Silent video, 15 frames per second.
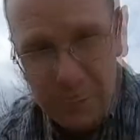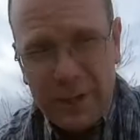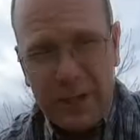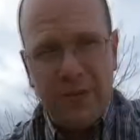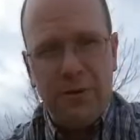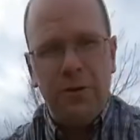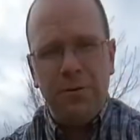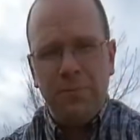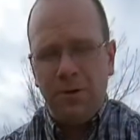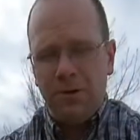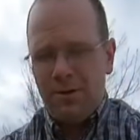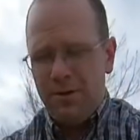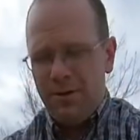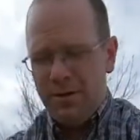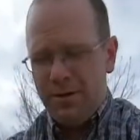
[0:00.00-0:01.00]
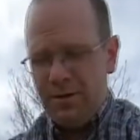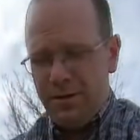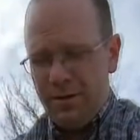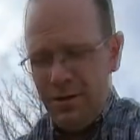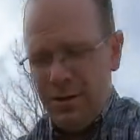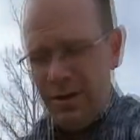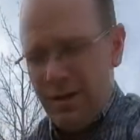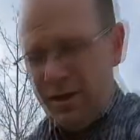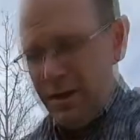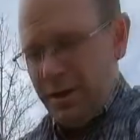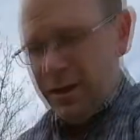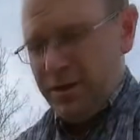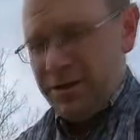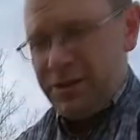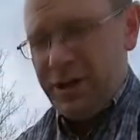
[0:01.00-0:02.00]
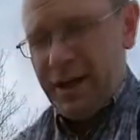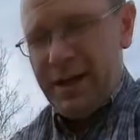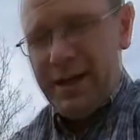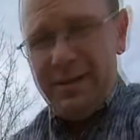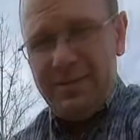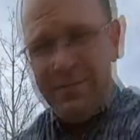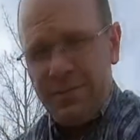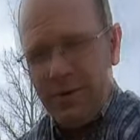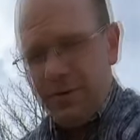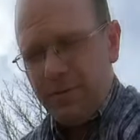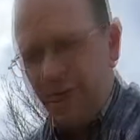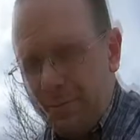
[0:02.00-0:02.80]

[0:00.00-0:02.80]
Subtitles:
When a normal shot for a